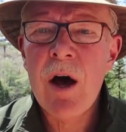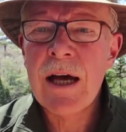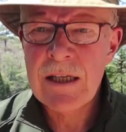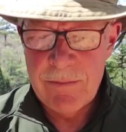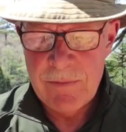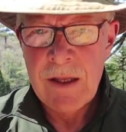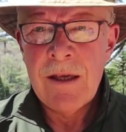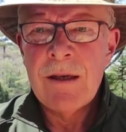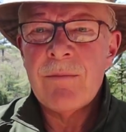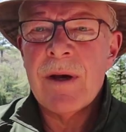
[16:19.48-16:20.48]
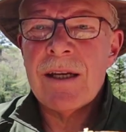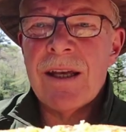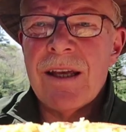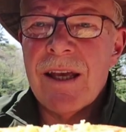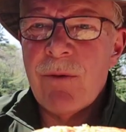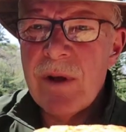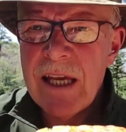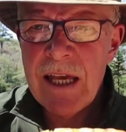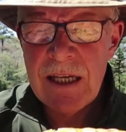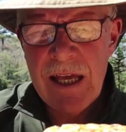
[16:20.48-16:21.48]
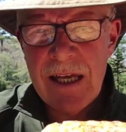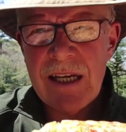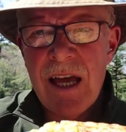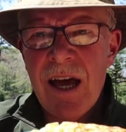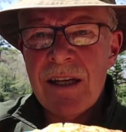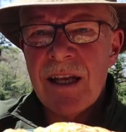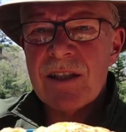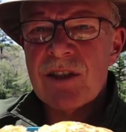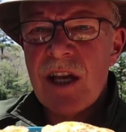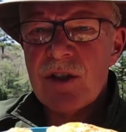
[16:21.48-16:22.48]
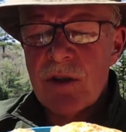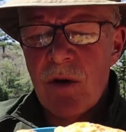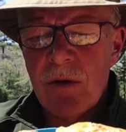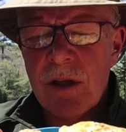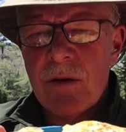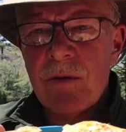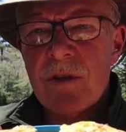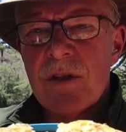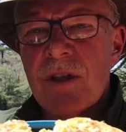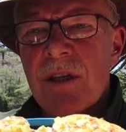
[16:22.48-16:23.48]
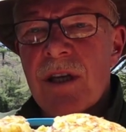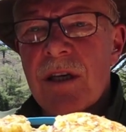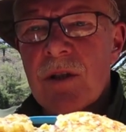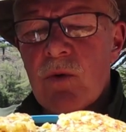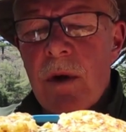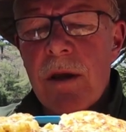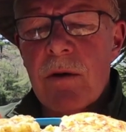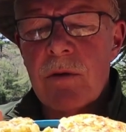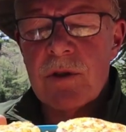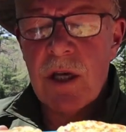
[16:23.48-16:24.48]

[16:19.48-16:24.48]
hot, but I went ahead and cut a section out, like you can see a triangular